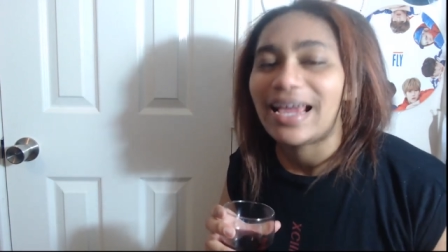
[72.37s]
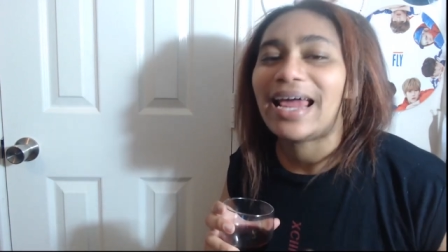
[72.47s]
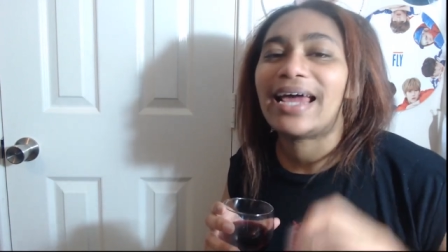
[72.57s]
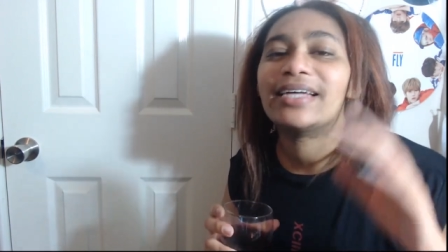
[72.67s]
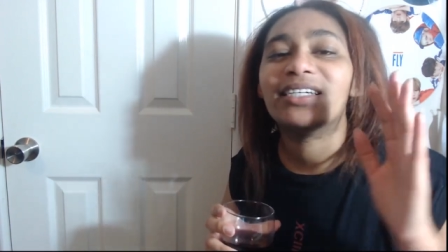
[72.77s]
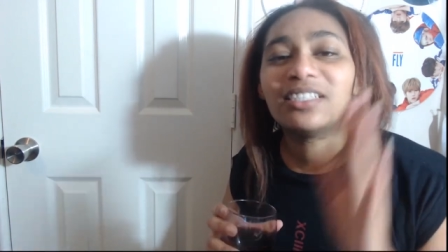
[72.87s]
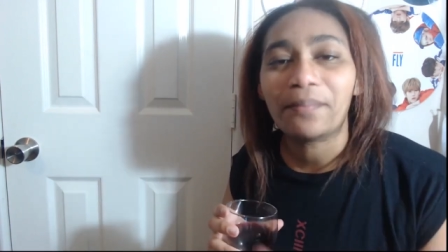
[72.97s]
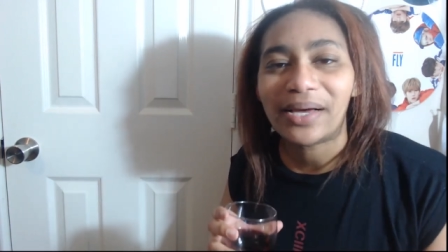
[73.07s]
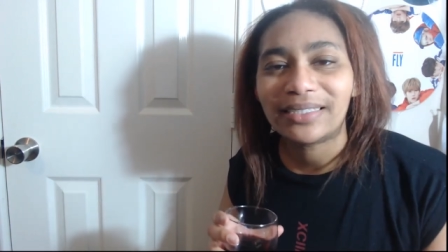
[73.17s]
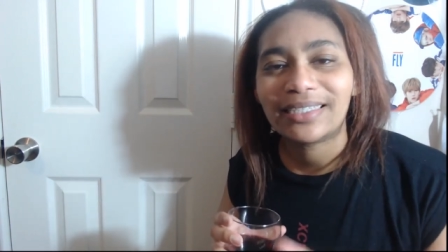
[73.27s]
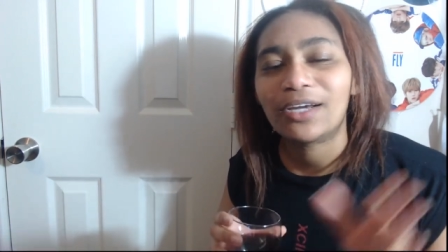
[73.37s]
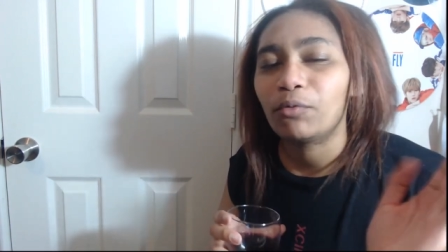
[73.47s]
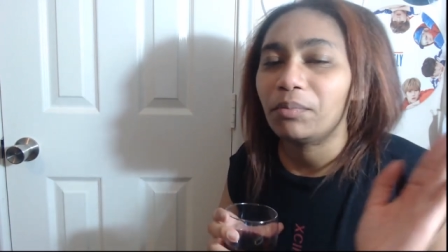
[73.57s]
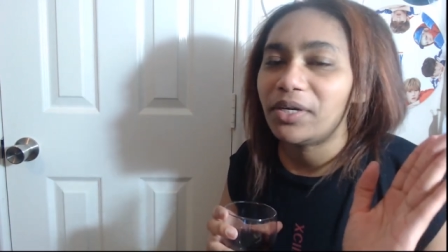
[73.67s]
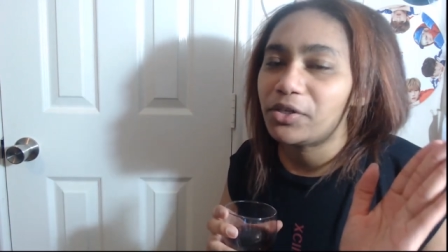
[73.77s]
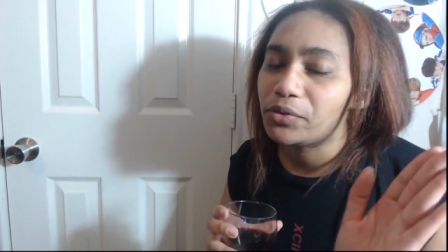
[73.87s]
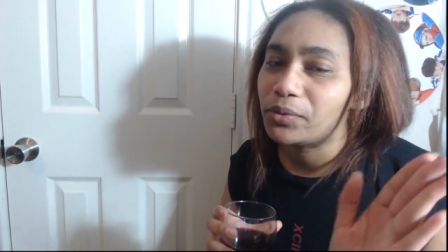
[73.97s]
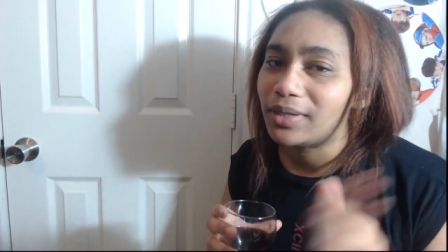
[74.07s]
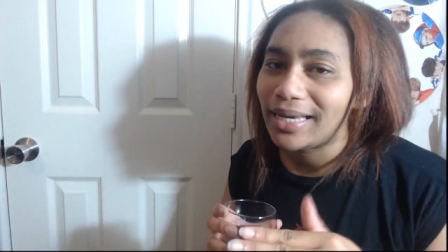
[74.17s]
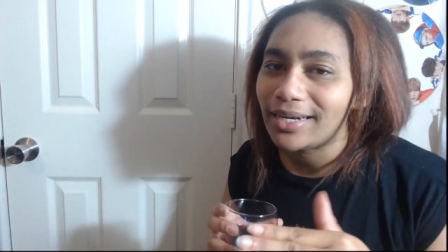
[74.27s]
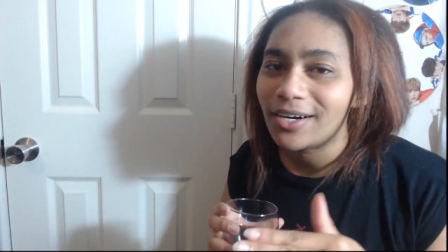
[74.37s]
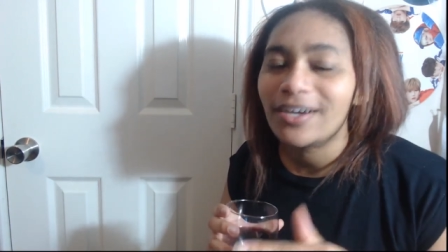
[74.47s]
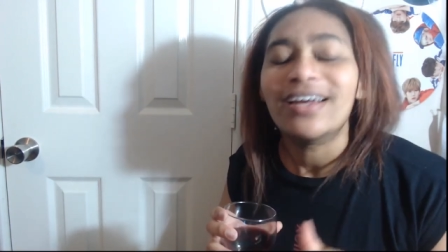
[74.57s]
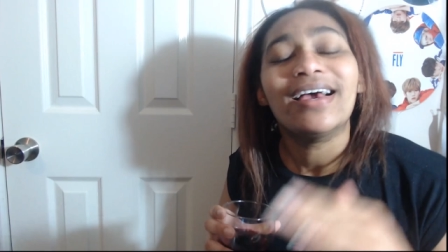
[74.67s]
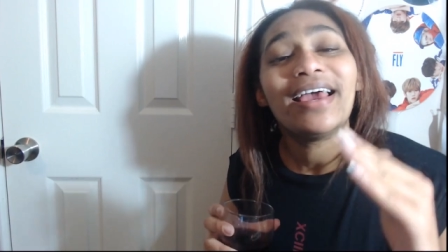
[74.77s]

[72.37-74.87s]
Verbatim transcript: and domestic will be due later.